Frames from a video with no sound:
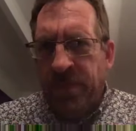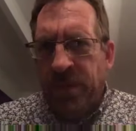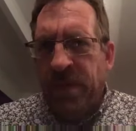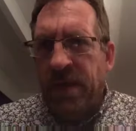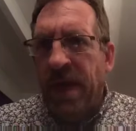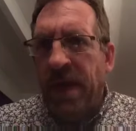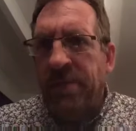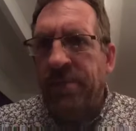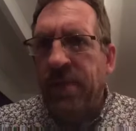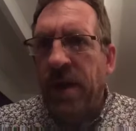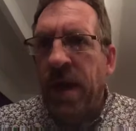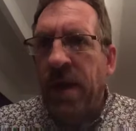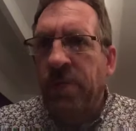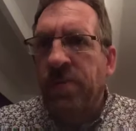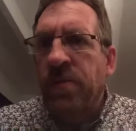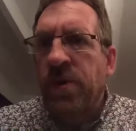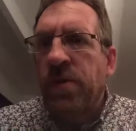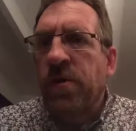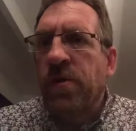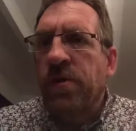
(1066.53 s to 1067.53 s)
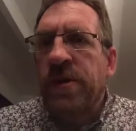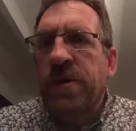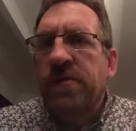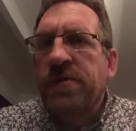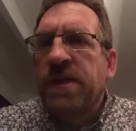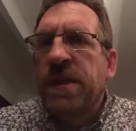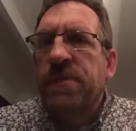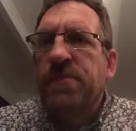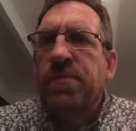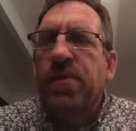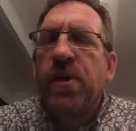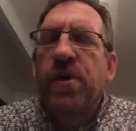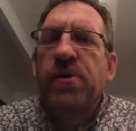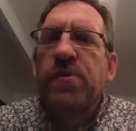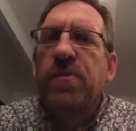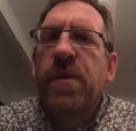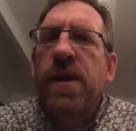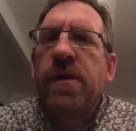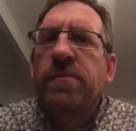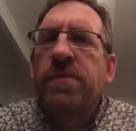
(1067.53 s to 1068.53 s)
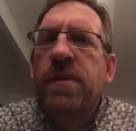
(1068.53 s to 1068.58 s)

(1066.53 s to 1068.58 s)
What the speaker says: Yeah, we've got Theory Test Pro as well.